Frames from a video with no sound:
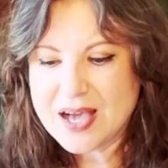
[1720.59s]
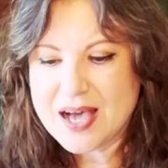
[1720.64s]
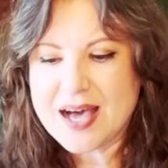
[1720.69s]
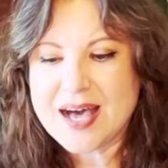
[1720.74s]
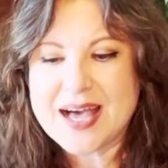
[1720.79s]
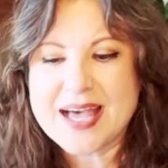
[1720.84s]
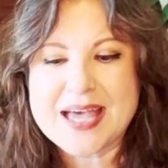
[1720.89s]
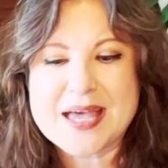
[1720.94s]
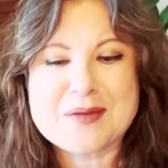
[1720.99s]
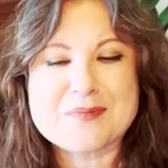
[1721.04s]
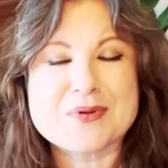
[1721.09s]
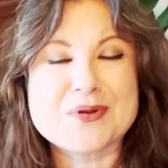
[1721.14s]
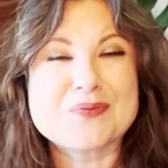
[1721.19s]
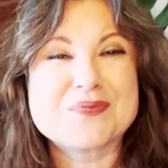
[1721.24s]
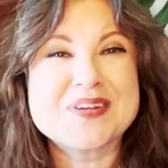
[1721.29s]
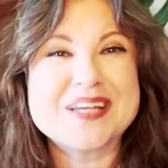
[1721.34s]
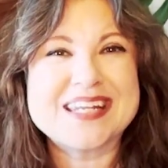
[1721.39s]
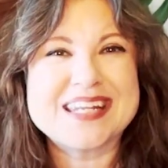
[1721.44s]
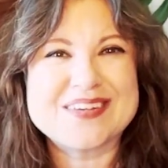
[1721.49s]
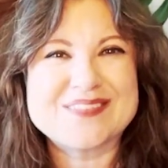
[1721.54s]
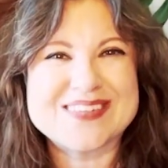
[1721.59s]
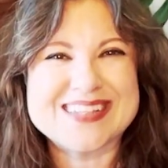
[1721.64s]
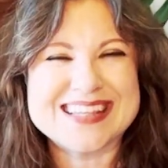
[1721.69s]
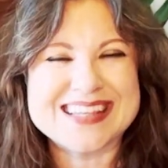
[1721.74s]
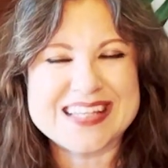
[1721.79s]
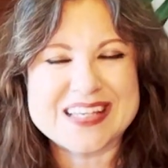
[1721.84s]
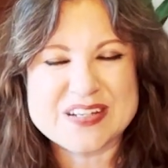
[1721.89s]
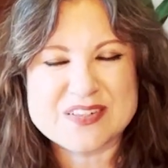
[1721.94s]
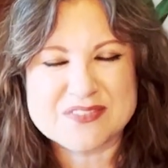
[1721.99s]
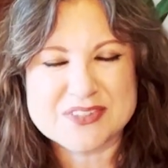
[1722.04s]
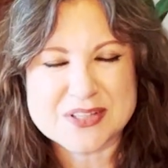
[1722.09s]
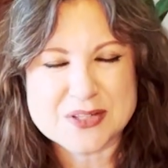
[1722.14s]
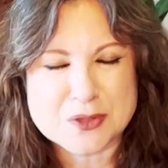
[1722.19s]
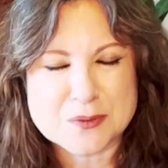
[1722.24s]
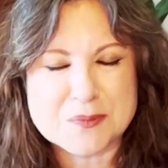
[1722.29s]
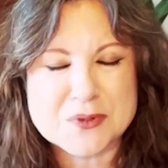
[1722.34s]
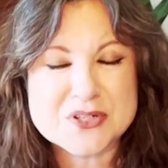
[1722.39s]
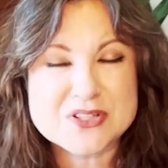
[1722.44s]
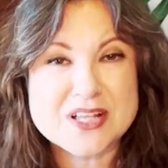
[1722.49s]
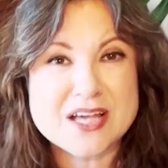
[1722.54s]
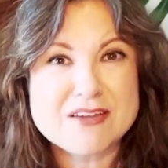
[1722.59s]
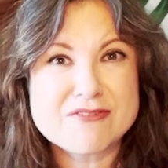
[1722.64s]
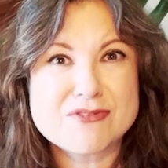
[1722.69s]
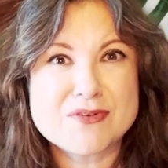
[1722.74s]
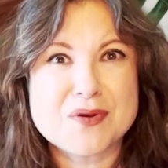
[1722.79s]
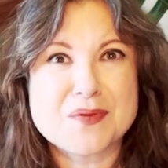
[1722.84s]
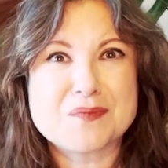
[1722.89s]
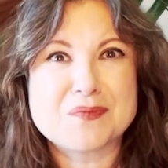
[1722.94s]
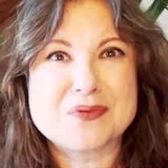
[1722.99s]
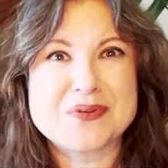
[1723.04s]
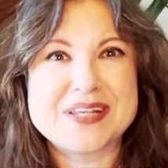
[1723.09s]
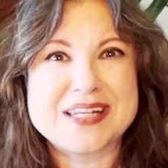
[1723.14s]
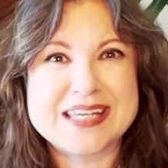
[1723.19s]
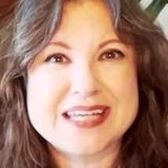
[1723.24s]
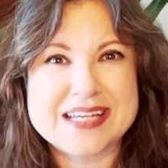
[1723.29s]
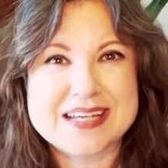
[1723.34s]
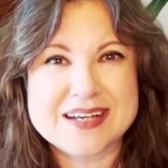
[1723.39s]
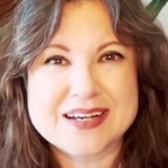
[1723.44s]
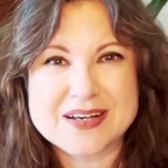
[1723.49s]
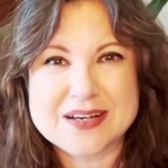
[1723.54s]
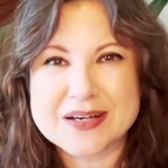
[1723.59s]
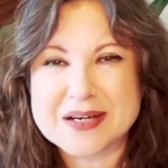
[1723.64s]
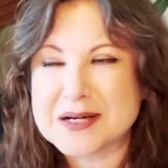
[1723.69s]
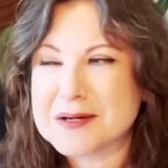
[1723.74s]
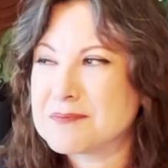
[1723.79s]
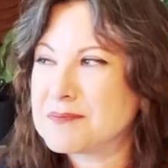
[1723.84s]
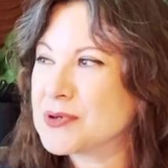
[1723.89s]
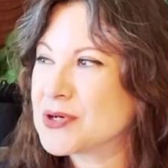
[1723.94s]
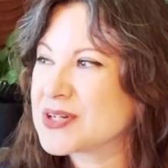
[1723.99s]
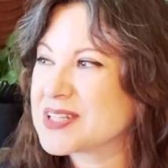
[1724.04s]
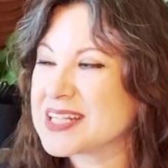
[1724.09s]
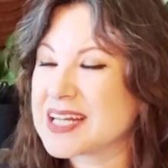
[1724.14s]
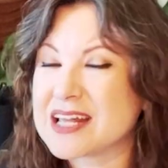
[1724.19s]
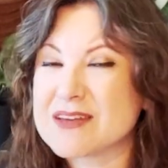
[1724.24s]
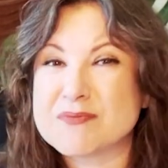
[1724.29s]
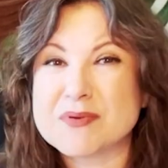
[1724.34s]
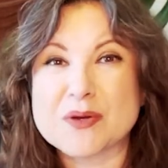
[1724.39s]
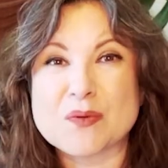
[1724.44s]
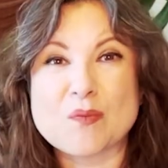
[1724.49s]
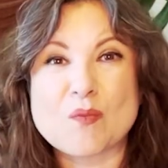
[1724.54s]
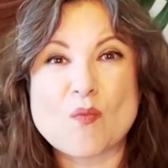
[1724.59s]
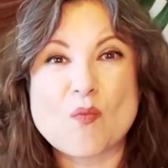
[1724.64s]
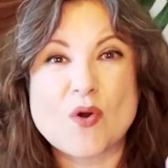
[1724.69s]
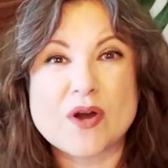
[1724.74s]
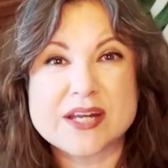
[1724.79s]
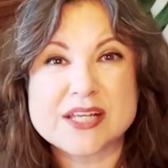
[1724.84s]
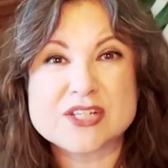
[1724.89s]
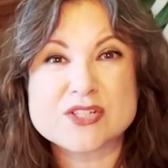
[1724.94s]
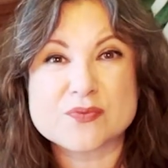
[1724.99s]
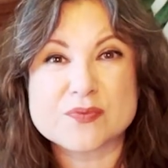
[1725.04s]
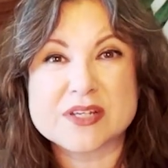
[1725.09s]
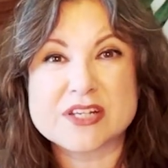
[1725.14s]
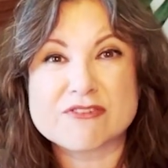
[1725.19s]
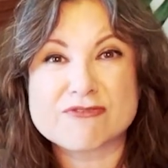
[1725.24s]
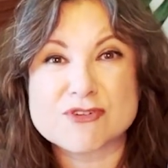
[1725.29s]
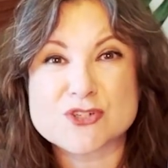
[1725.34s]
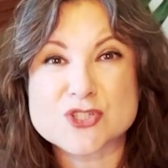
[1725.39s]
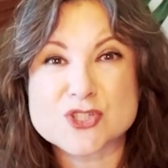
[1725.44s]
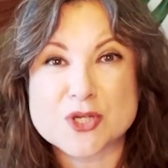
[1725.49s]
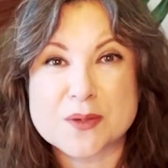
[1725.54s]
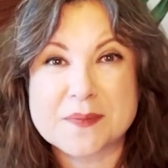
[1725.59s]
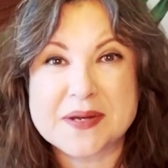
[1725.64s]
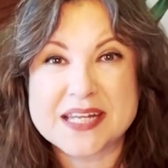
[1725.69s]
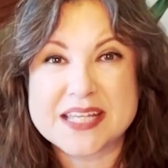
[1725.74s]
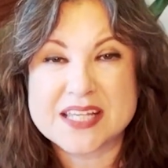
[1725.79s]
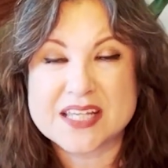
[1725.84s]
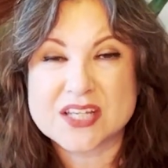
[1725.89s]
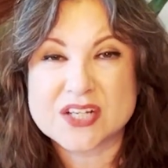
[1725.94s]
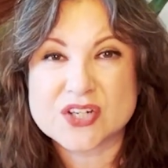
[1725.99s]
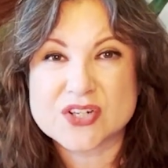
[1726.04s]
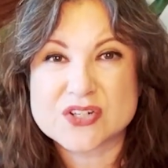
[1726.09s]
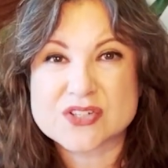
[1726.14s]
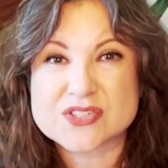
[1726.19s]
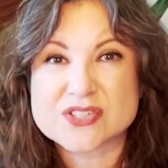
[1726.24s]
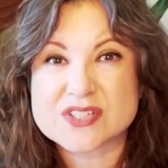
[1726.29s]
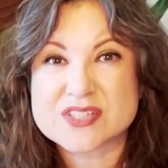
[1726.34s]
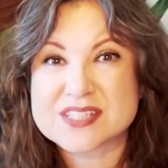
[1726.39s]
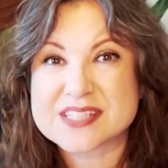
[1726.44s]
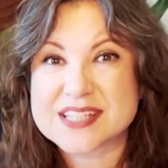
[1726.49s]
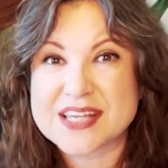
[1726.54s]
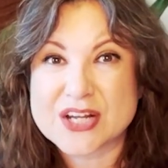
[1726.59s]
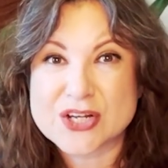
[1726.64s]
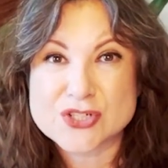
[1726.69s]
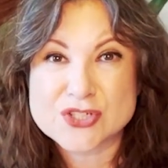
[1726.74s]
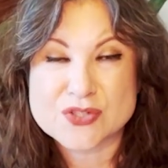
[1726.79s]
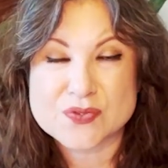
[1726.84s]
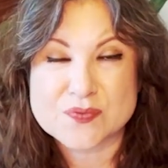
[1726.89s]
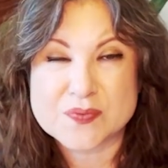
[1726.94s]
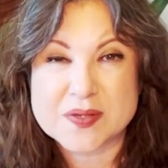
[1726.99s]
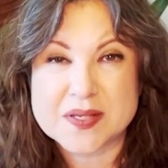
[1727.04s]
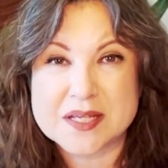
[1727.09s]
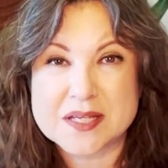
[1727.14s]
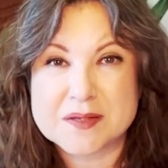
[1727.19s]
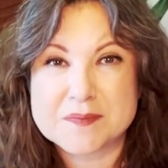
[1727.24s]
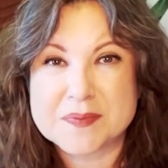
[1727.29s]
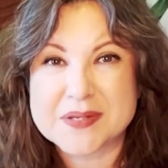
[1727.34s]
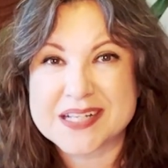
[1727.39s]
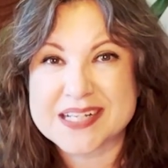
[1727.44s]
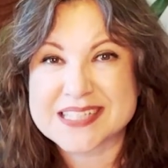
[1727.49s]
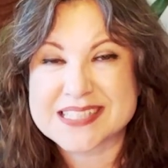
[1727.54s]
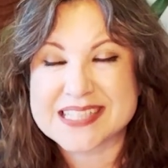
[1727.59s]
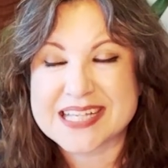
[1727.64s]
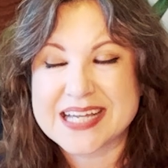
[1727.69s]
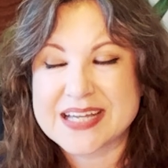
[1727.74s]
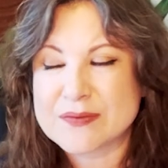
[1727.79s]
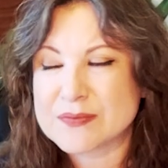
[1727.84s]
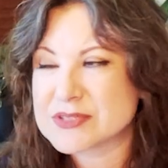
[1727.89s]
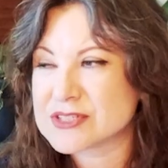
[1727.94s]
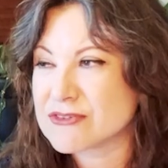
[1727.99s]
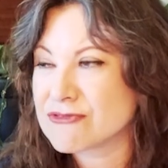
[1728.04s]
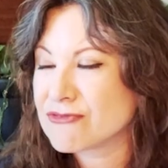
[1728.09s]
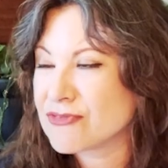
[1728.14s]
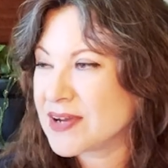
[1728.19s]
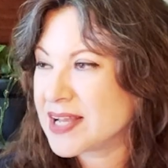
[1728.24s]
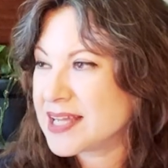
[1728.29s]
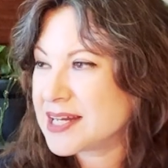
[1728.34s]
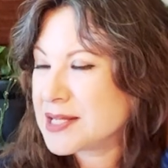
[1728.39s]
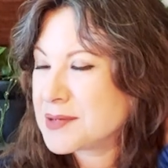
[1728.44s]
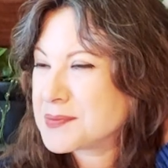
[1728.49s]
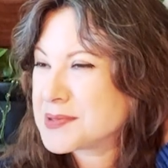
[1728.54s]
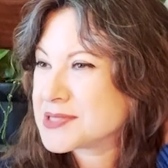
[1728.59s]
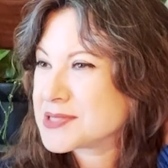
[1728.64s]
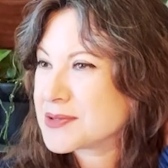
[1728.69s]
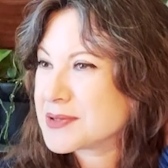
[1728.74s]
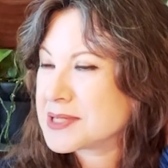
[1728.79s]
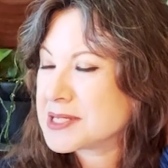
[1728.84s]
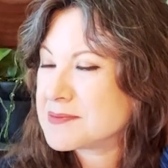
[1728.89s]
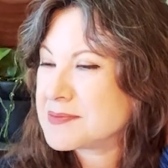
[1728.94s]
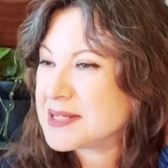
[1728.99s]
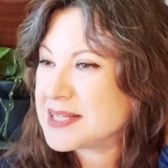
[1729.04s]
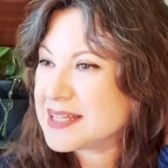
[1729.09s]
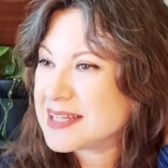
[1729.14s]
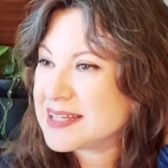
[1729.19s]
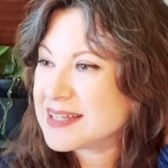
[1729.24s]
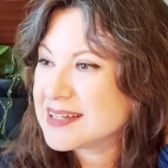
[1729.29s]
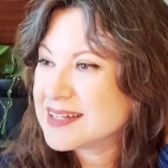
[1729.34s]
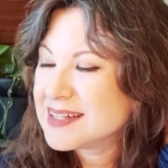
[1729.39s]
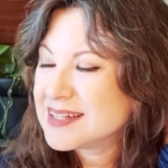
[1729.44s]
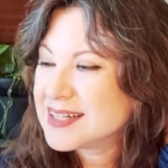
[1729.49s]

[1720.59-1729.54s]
I'm reading with Leo, The Little Book Life. I'm reading a book that I've been wanting to read for so many years, scared to read because I was afraid it was going to be